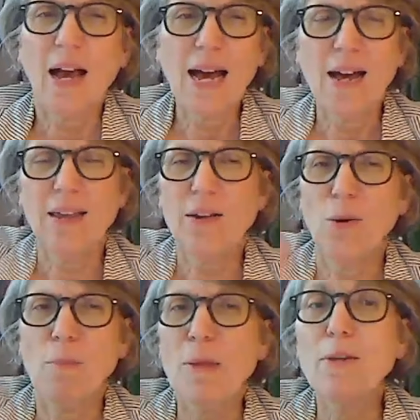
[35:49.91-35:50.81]

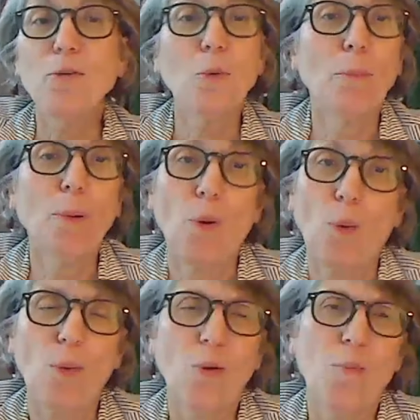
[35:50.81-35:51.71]
Maybe do a
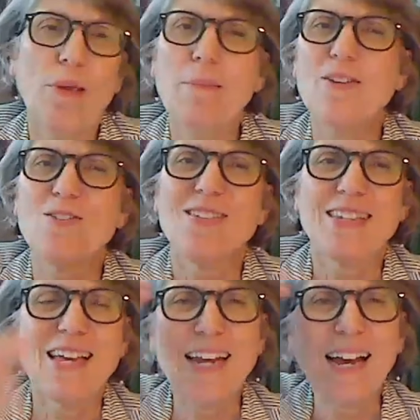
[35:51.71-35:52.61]
poll or maybe just
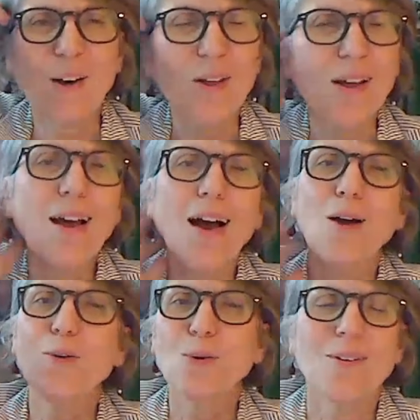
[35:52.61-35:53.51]
send out a
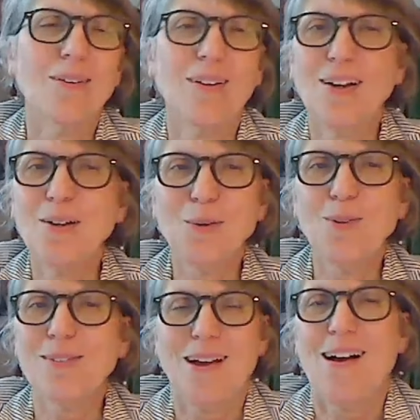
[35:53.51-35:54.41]

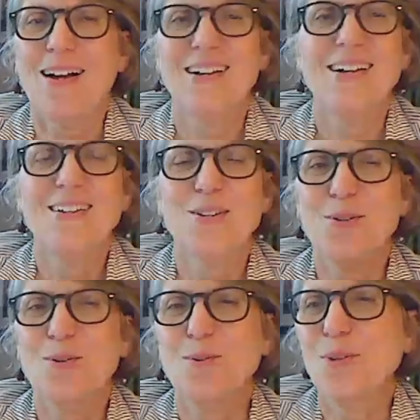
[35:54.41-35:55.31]
Google Doc
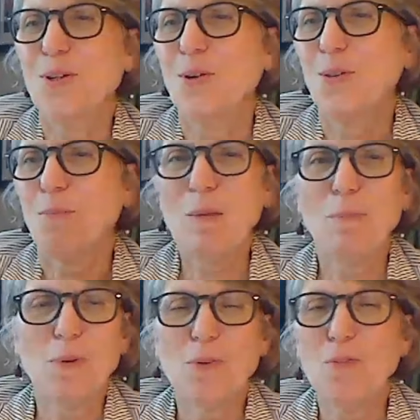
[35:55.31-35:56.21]
to, the
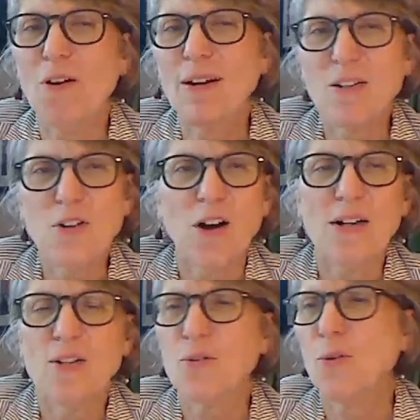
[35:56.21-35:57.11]
people you've already
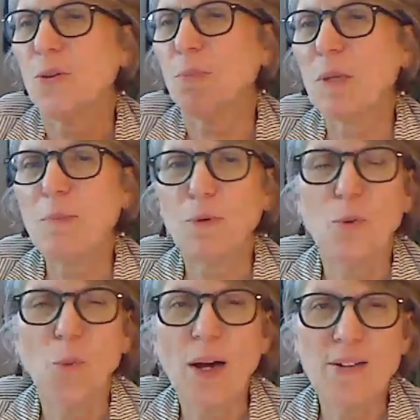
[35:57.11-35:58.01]
talked to or the people
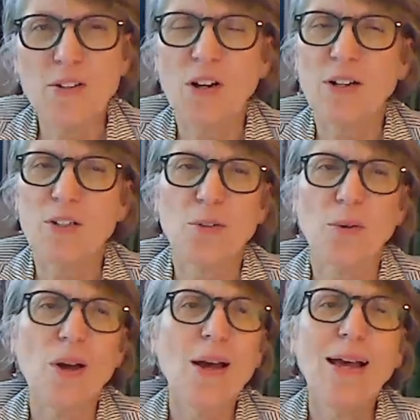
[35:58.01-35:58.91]
you want to talk to
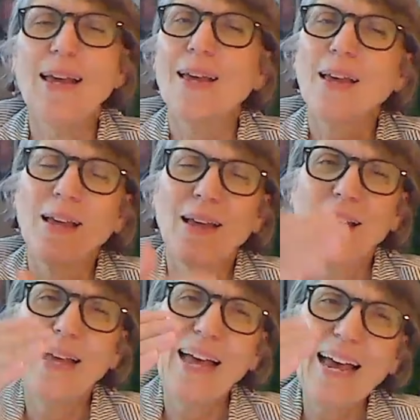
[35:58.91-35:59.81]

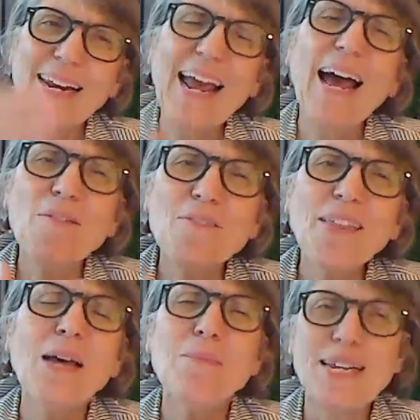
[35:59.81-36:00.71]
and have
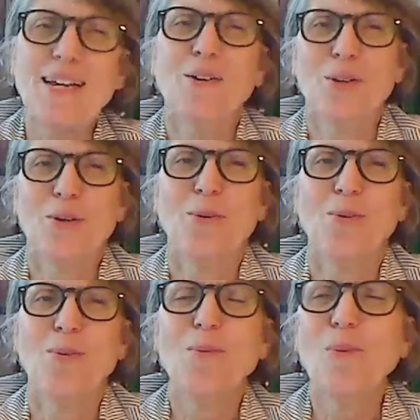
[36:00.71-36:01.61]
them tell
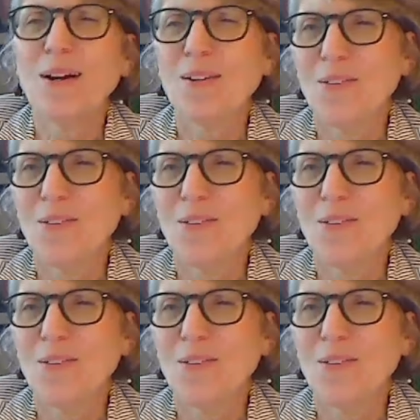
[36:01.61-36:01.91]
you what are